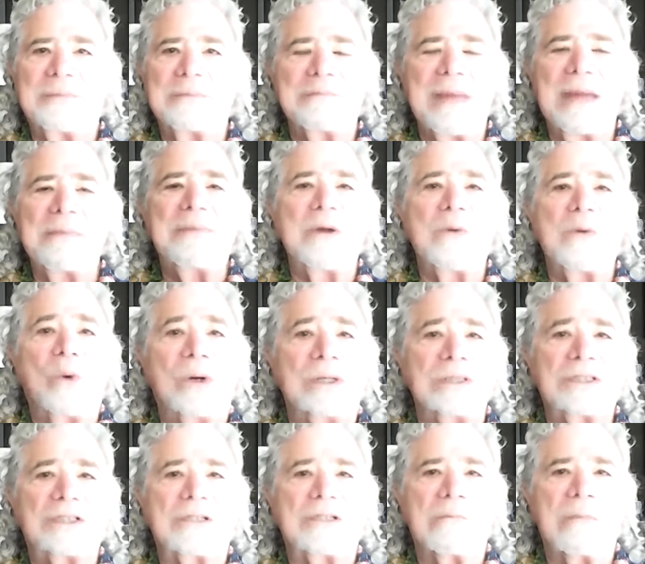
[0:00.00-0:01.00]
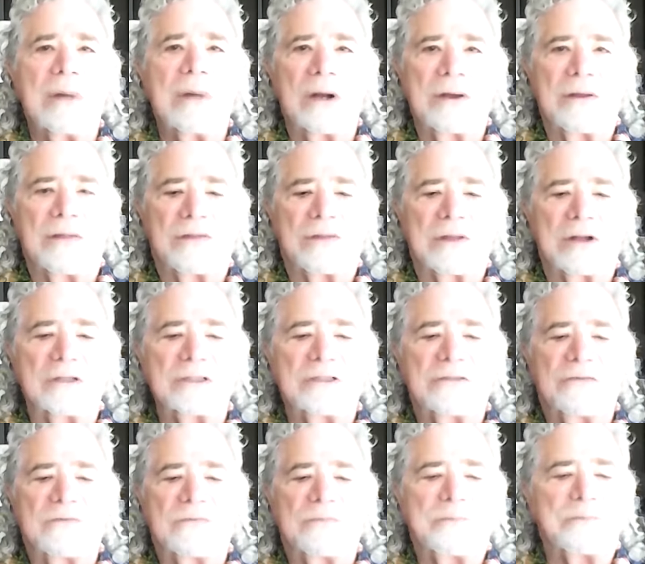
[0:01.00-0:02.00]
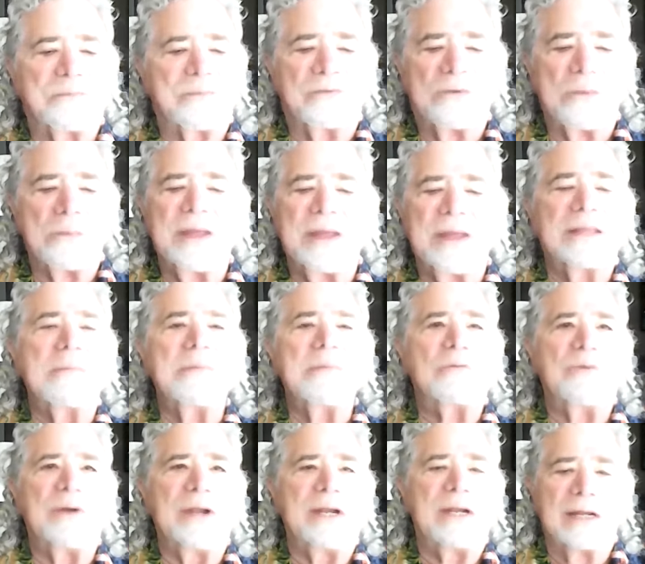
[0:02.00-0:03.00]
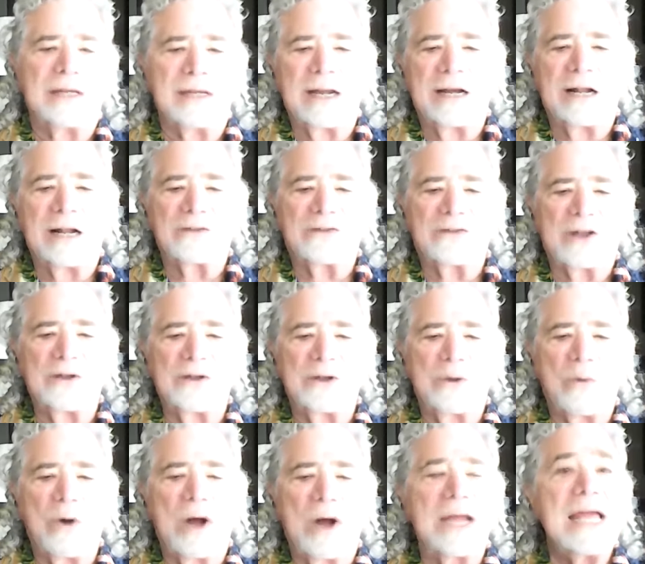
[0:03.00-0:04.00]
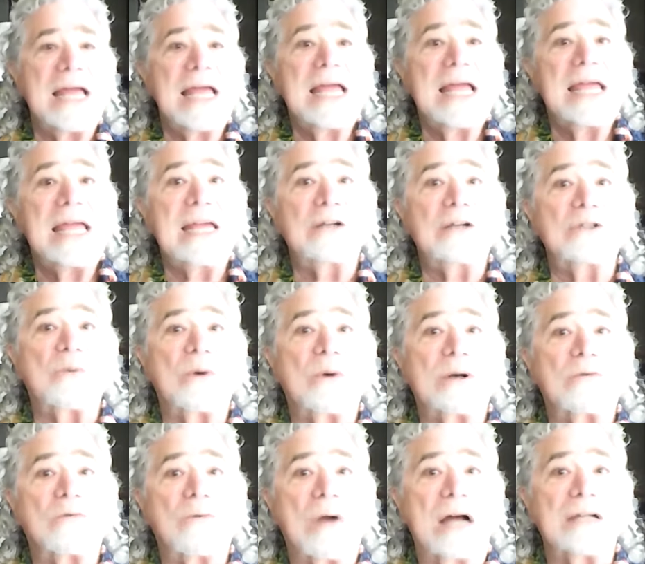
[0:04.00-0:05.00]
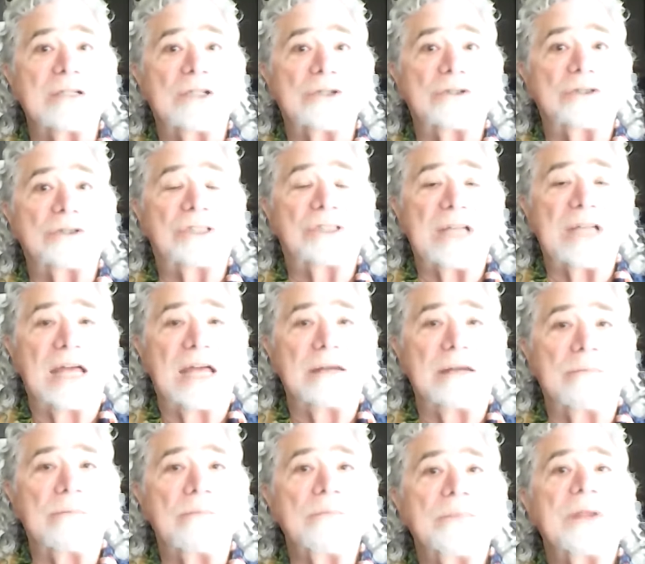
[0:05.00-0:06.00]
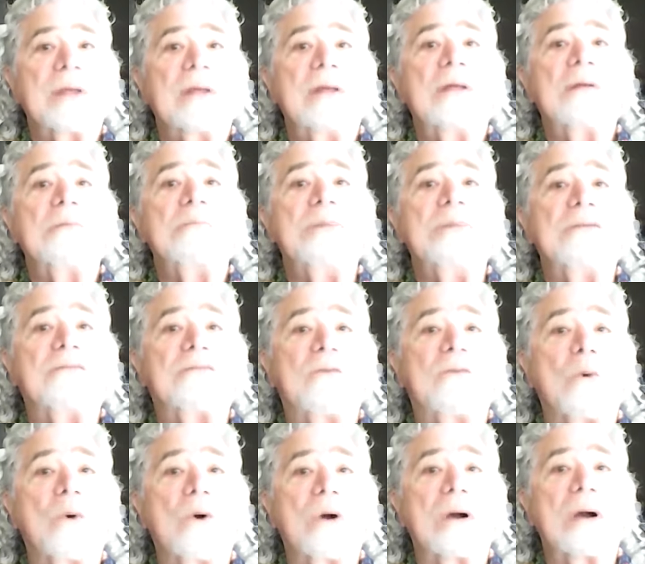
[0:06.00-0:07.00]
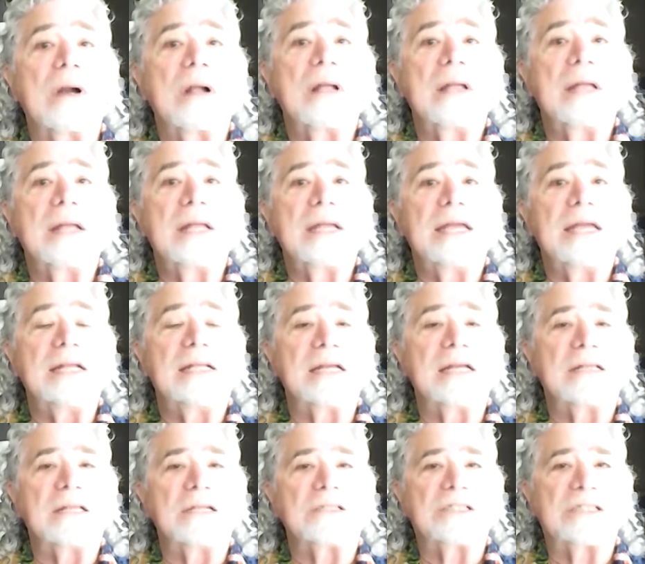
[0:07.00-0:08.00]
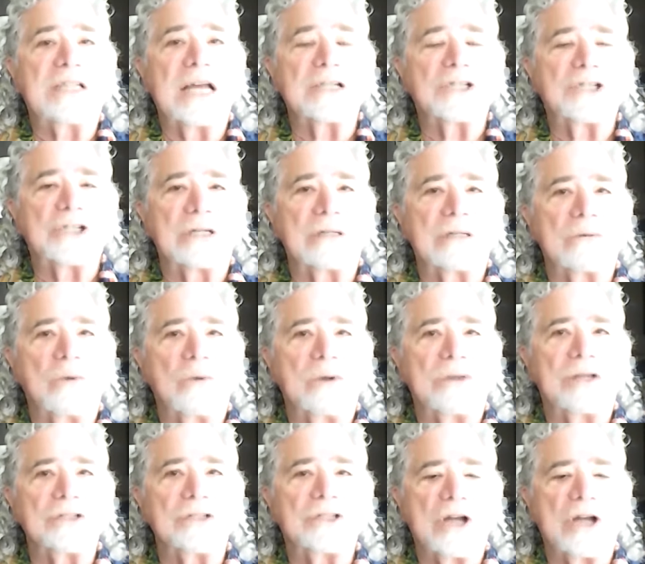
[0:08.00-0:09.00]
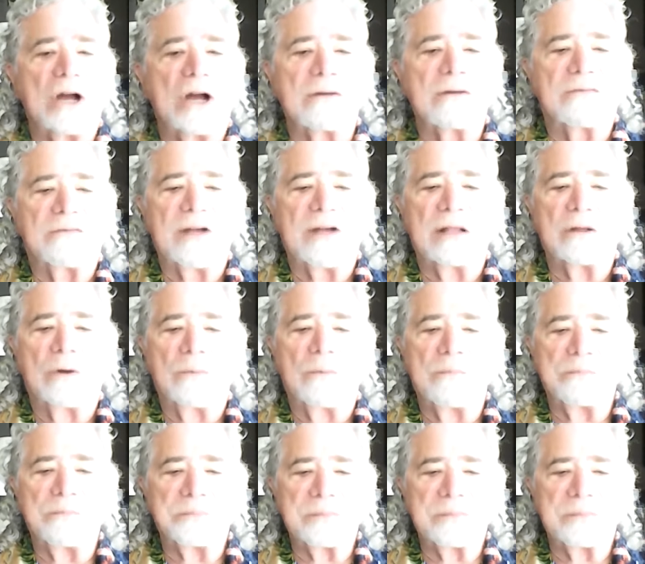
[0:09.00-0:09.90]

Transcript: maybe once a month because for me, let me read it and then I'll tell you why. Here's what Roger said before he did the session with this young fellow.